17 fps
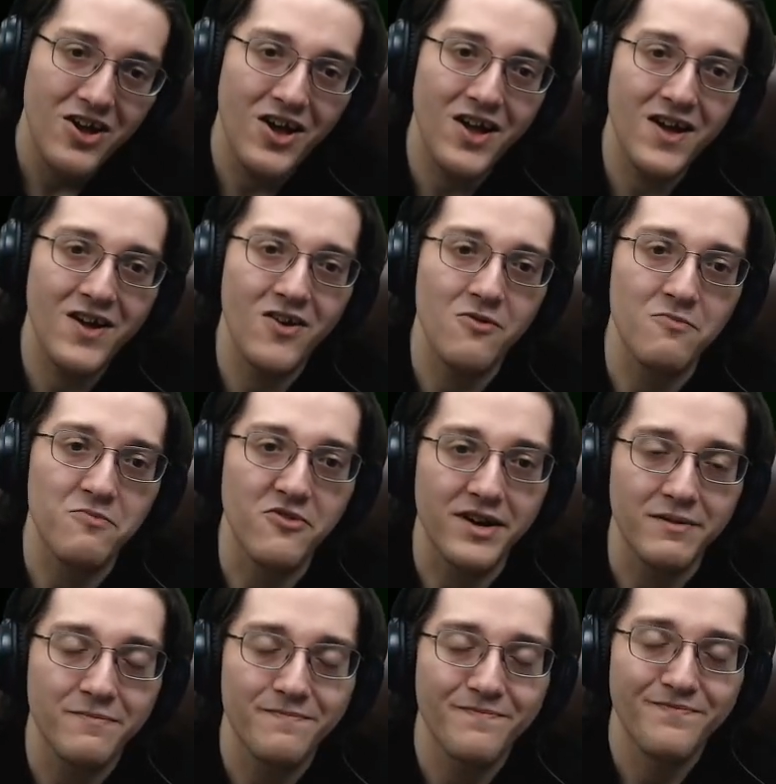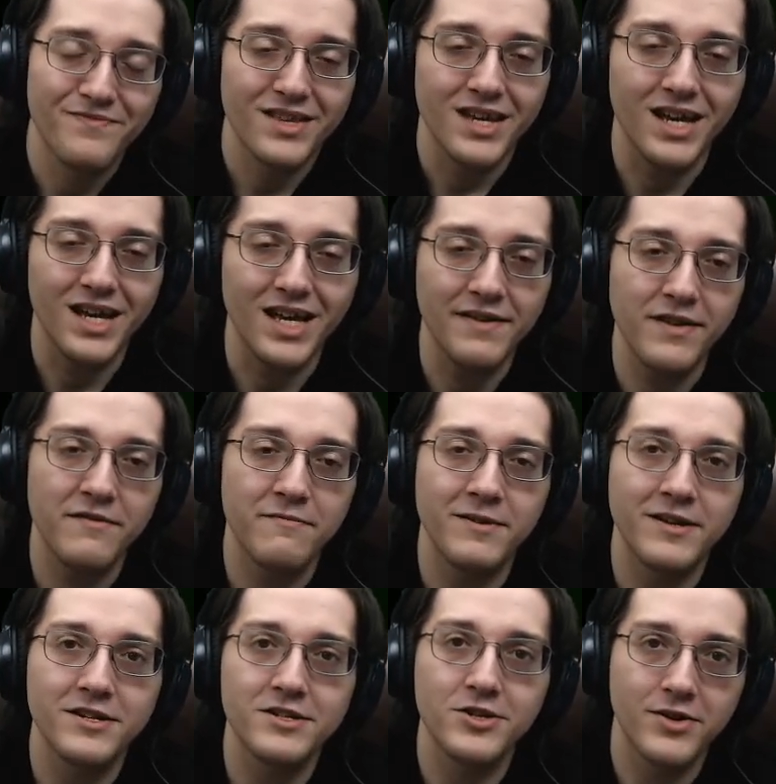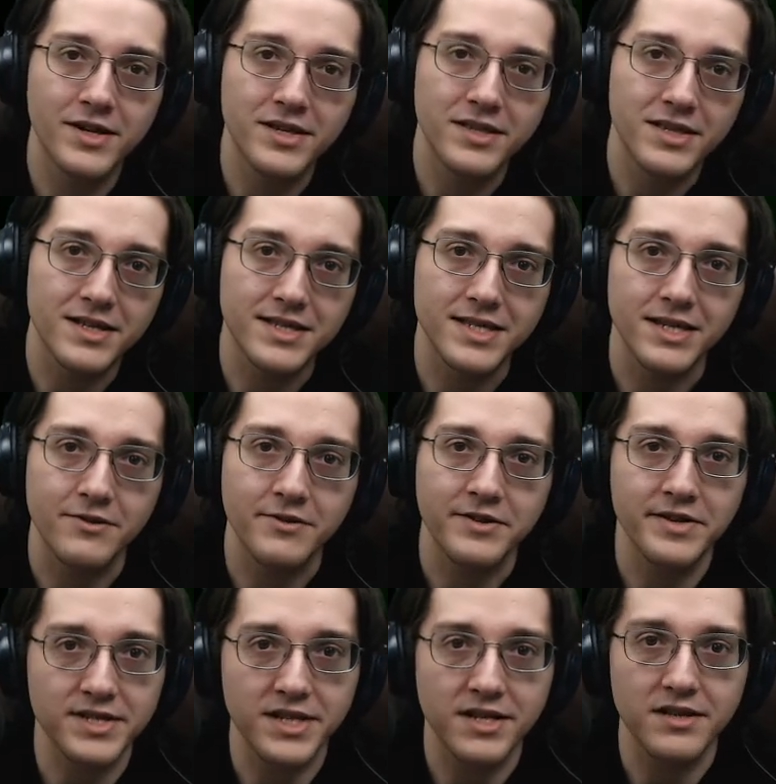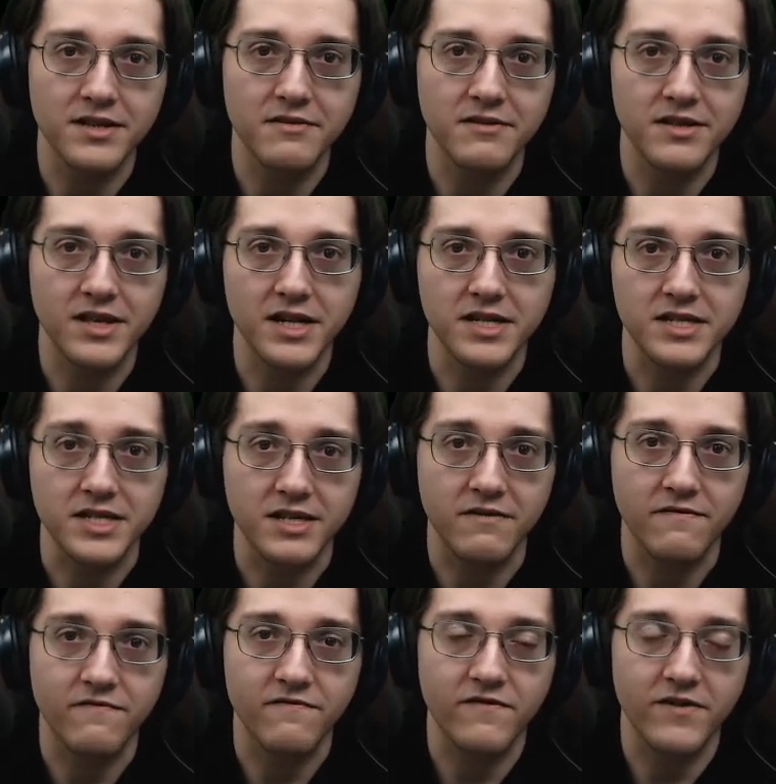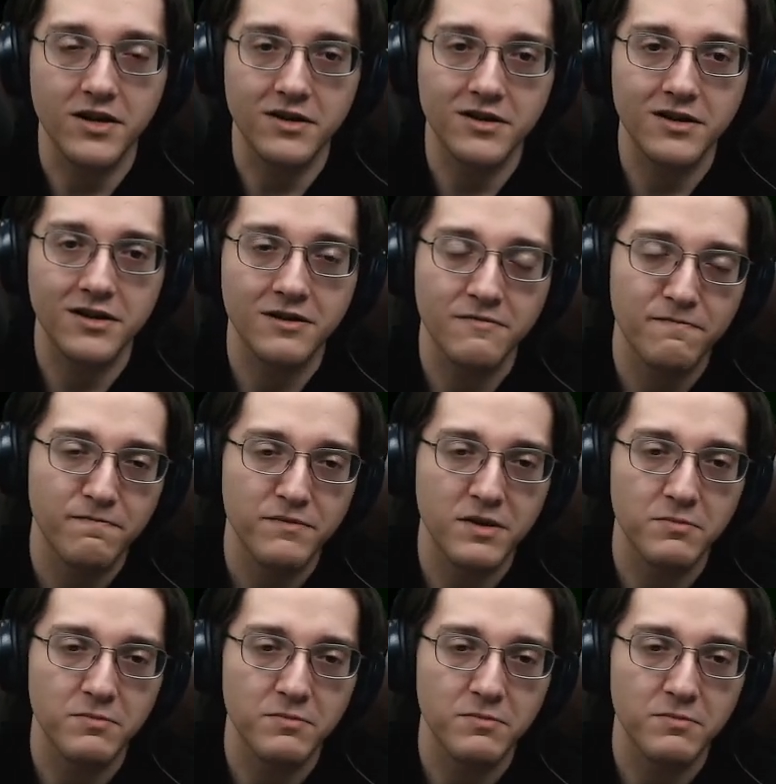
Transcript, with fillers: Oh boy. Uh, if you've been enjoying this series thus far,